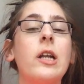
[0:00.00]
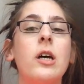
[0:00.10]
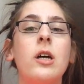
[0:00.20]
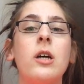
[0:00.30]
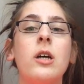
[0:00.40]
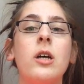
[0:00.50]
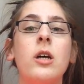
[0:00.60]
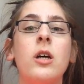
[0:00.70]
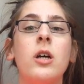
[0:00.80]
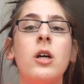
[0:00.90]

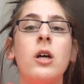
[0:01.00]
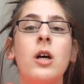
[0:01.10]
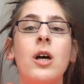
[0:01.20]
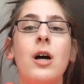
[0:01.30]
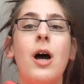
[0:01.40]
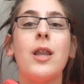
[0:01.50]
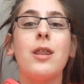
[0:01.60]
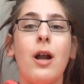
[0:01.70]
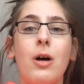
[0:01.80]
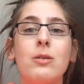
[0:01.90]

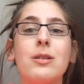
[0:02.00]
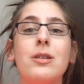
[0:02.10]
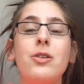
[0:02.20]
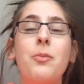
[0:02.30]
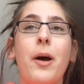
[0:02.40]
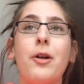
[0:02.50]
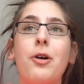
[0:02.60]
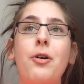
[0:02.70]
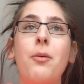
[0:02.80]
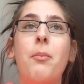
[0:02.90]
I thought I was gonna do
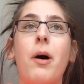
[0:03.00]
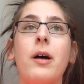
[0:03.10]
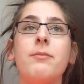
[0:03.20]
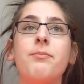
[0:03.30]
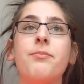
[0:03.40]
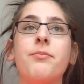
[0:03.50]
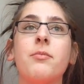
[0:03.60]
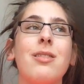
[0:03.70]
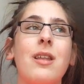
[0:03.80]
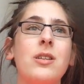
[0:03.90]
better, but
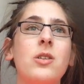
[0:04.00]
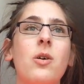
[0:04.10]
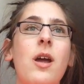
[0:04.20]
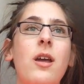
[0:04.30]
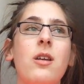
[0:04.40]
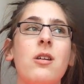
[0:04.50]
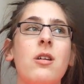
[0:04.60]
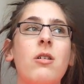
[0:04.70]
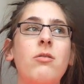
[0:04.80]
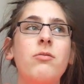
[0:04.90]
that's okay, you
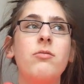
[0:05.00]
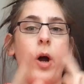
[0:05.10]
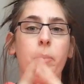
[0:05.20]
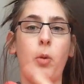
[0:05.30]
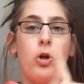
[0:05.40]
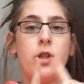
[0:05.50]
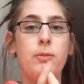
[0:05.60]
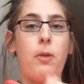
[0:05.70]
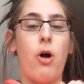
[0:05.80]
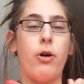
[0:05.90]
know? One more
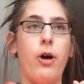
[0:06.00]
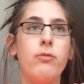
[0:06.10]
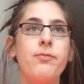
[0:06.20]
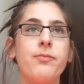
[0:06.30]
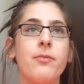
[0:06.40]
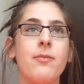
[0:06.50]
tomorrow,